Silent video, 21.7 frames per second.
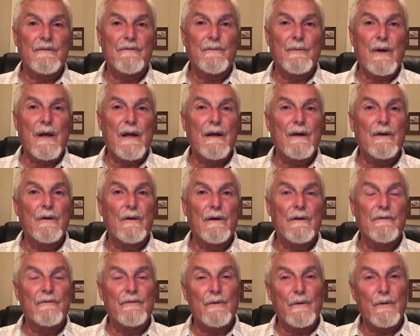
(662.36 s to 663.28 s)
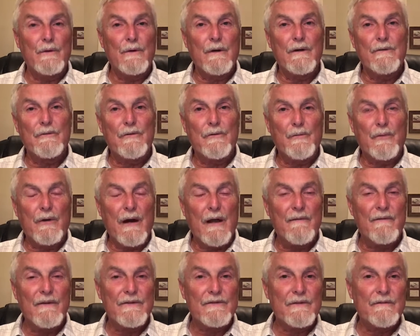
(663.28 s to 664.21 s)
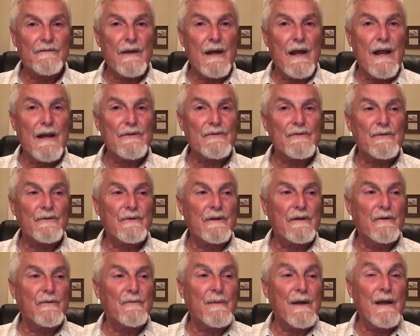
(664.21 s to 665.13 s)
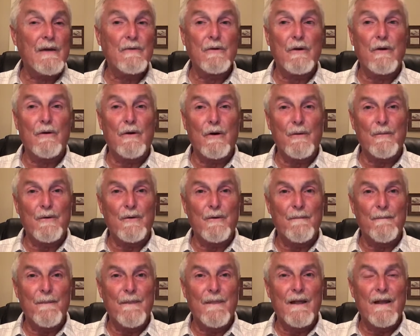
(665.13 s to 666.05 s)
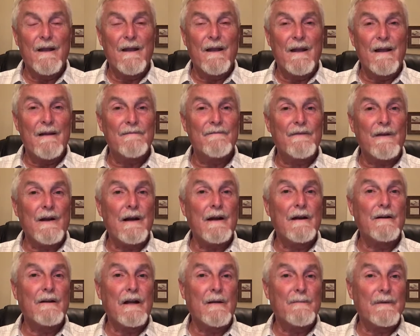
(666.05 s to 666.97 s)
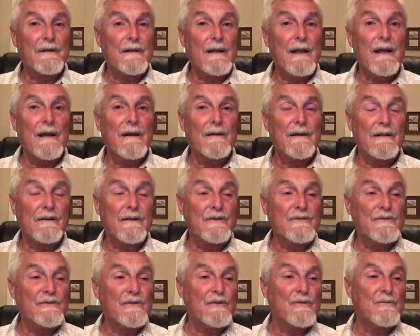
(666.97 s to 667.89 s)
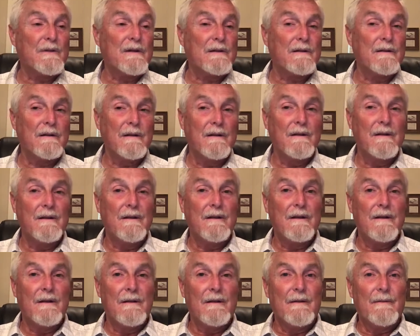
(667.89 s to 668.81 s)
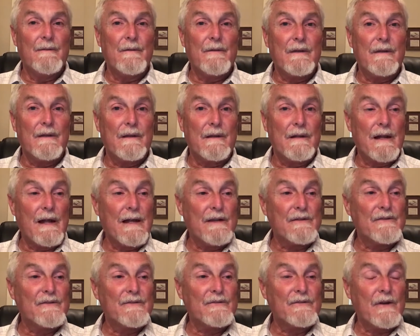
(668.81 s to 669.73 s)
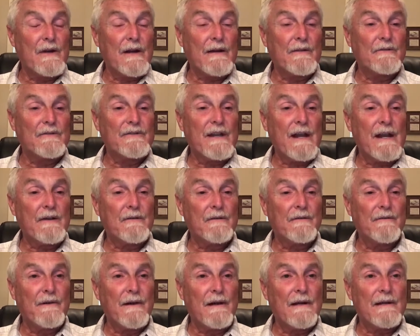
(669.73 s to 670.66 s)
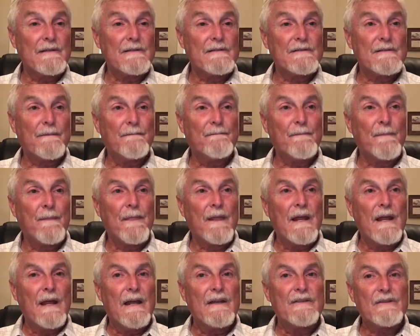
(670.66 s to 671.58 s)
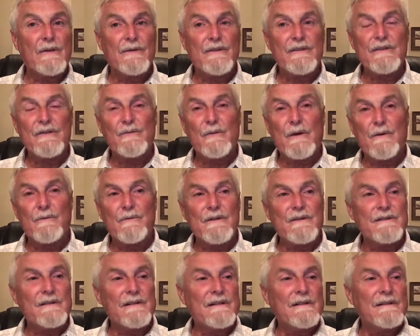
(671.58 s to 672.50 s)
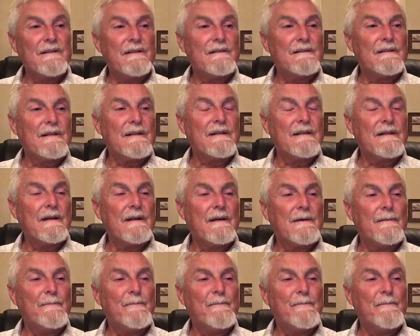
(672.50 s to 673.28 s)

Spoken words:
of Baal and 400 prophets of Asherah on Mount Carmel, and fire coming down and consuming Elijah's sacrifice. And so this is where we see that the